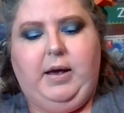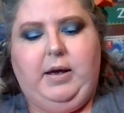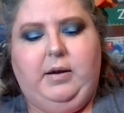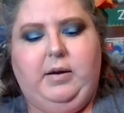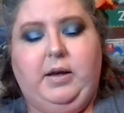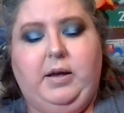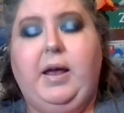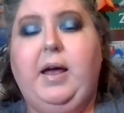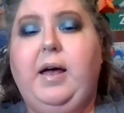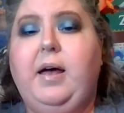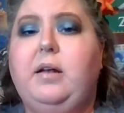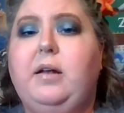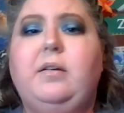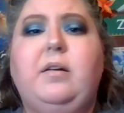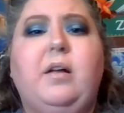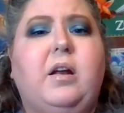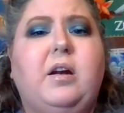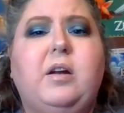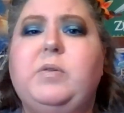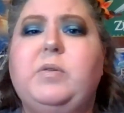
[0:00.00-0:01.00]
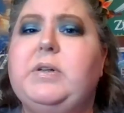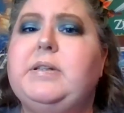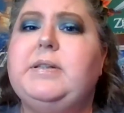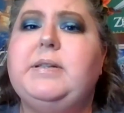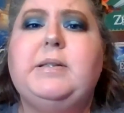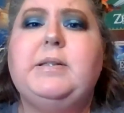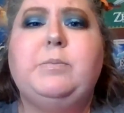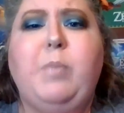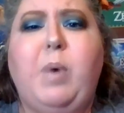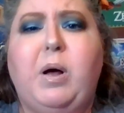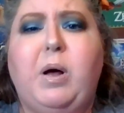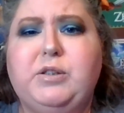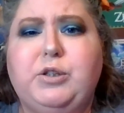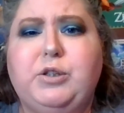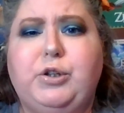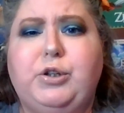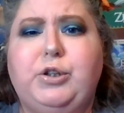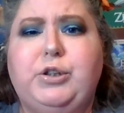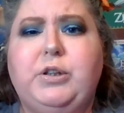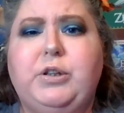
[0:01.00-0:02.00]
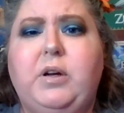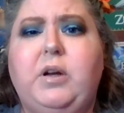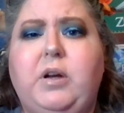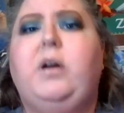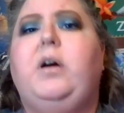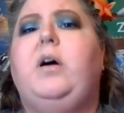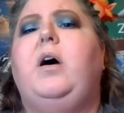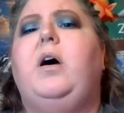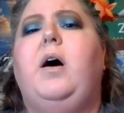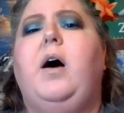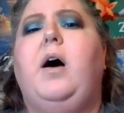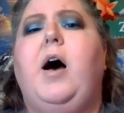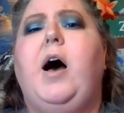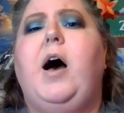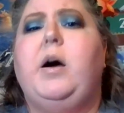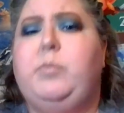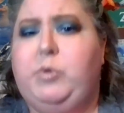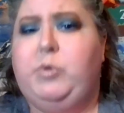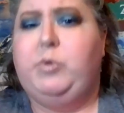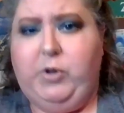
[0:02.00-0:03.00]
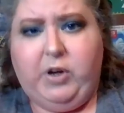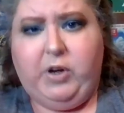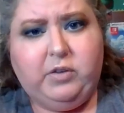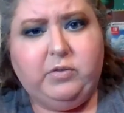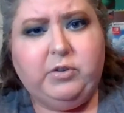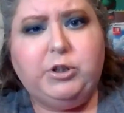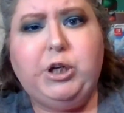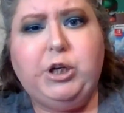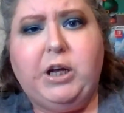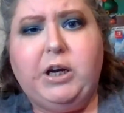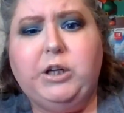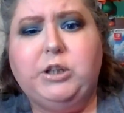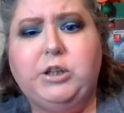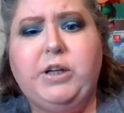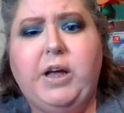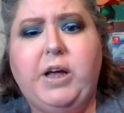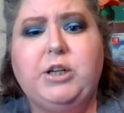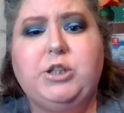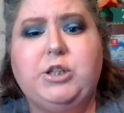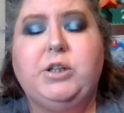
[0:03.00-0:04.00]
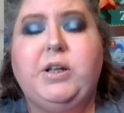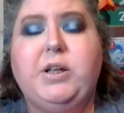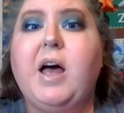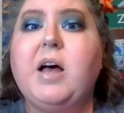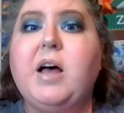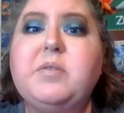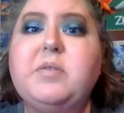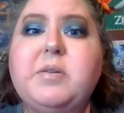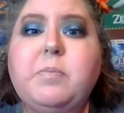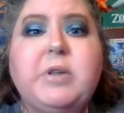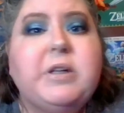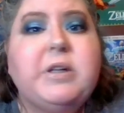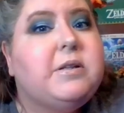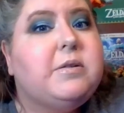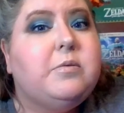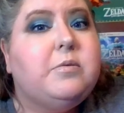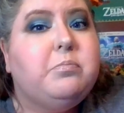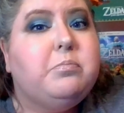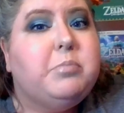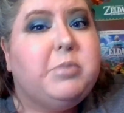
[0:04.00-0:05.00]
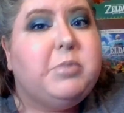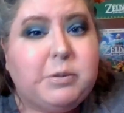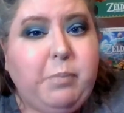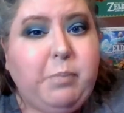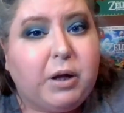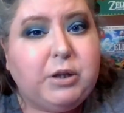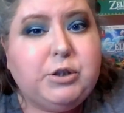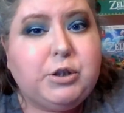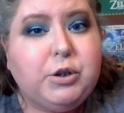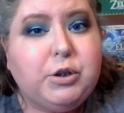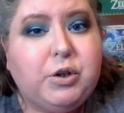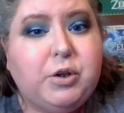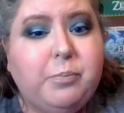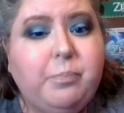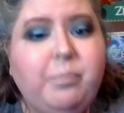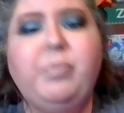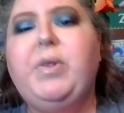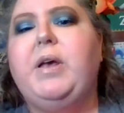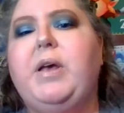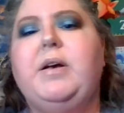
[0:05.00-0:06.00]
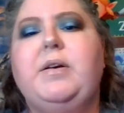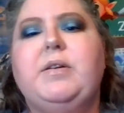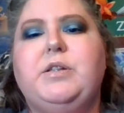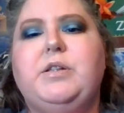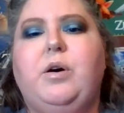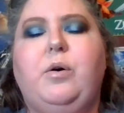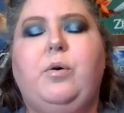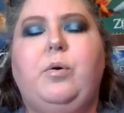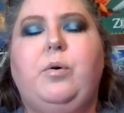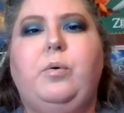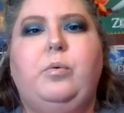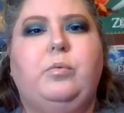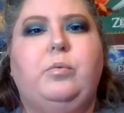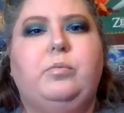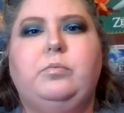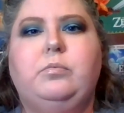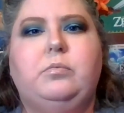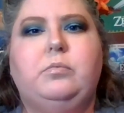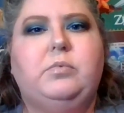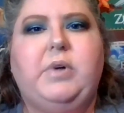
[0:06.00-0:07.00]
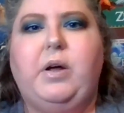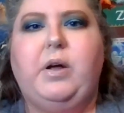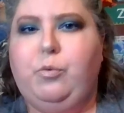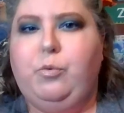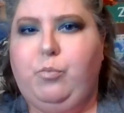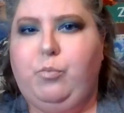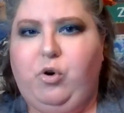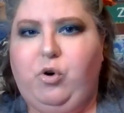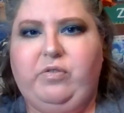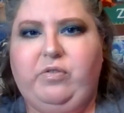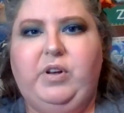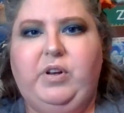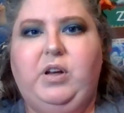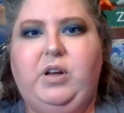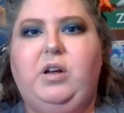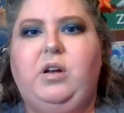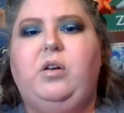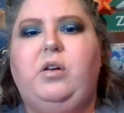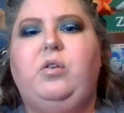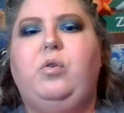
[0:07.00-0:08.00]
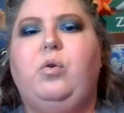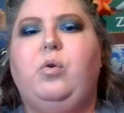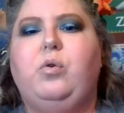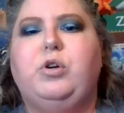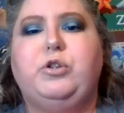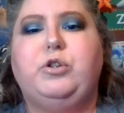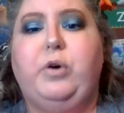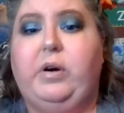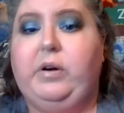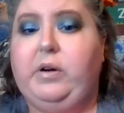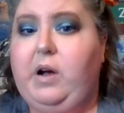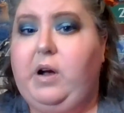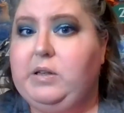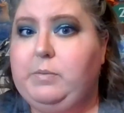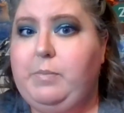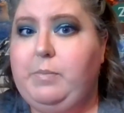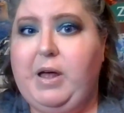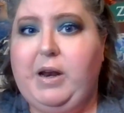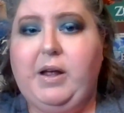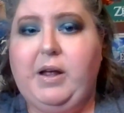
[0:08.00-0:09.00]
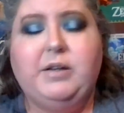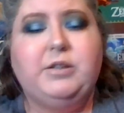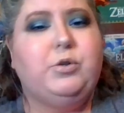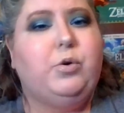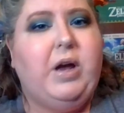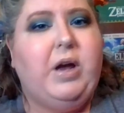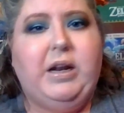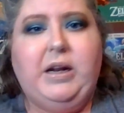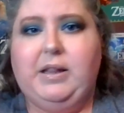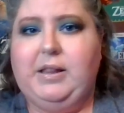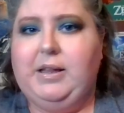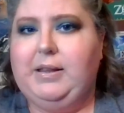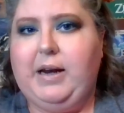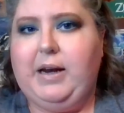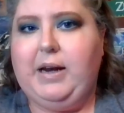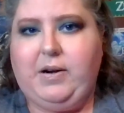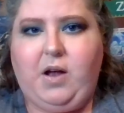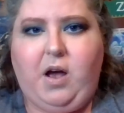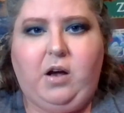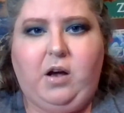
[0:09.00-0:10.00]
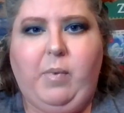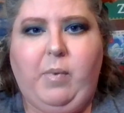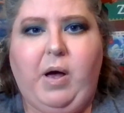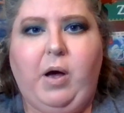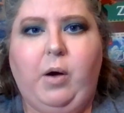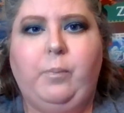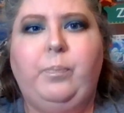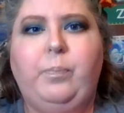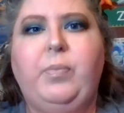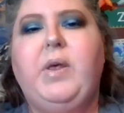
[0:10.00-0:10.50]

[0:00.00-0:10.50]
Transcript: again, none of this is sponsored. I'm too young of a channel to actually have something be sponsored. So neither Morphe nor Gerard Cosmetics or anything that I talk about,